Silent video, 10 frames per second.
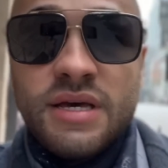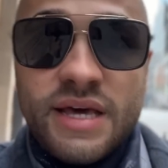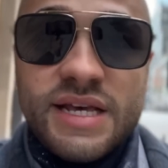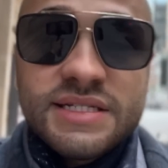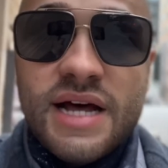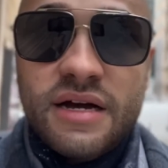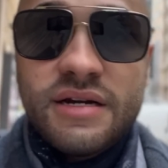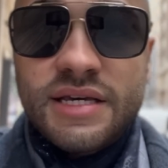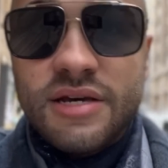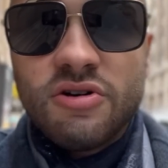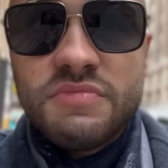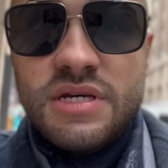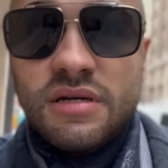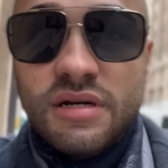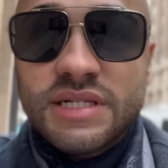it's not going to kill me
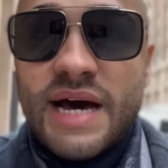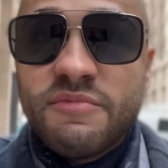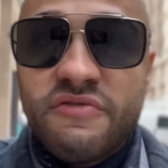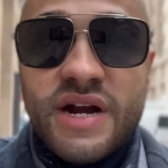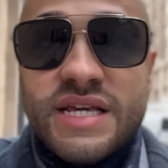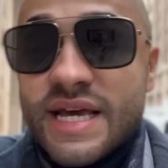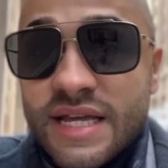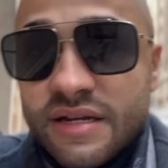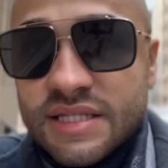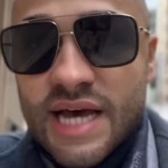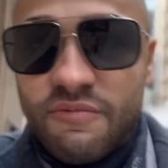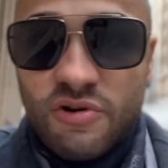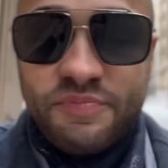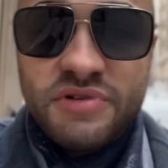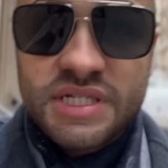because I'm already in the top
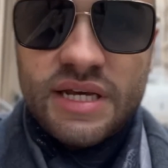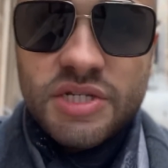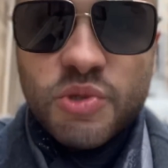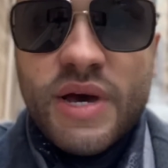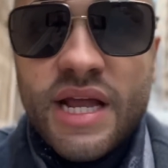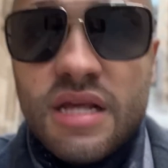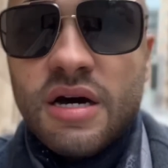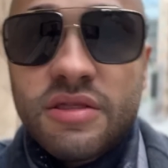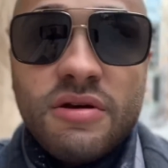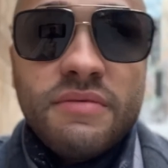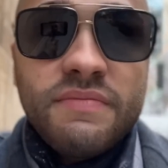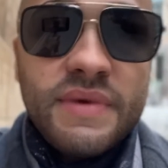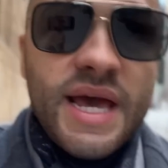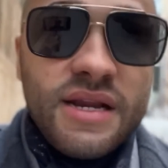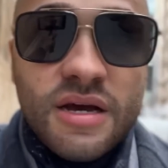1%. So any other
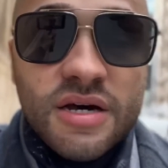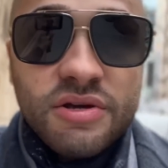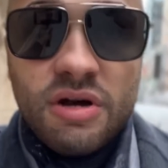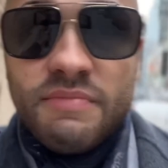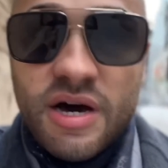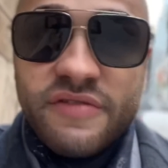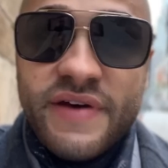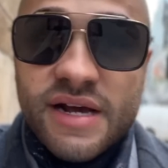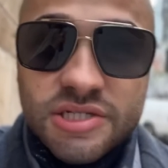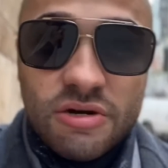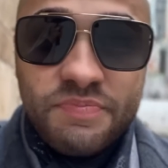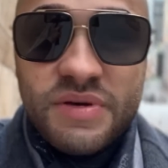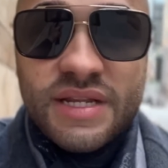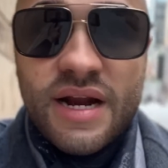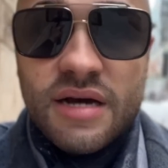amount of
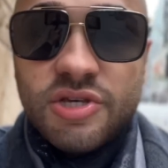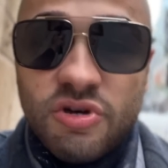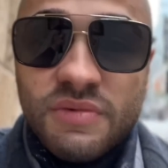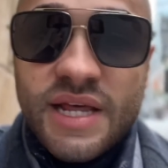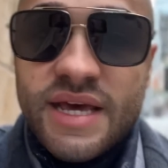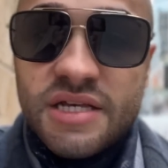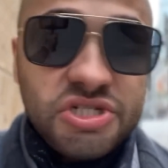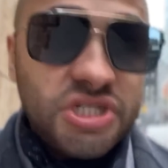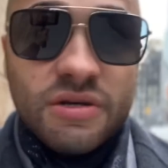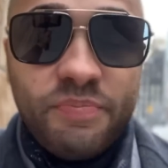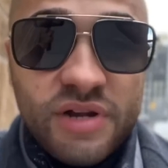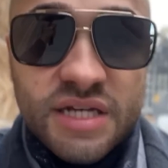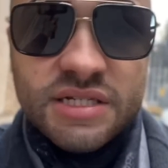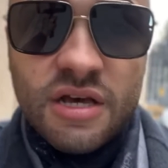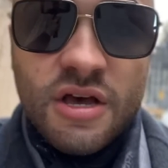XRP that I accumulate is just a
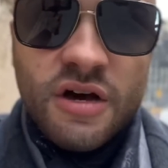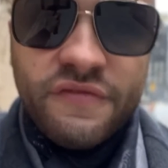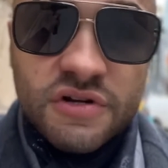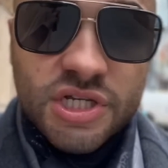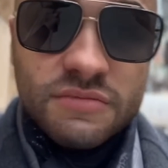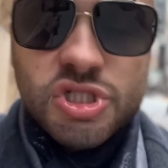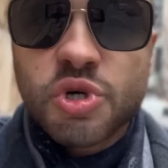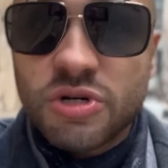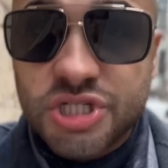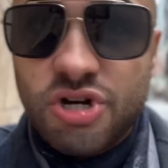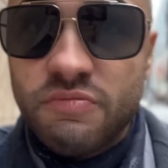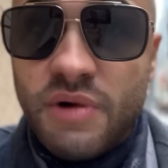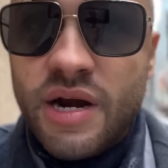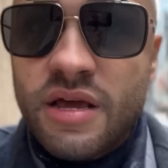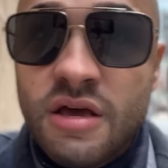plus for some short-term
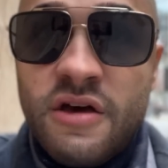money.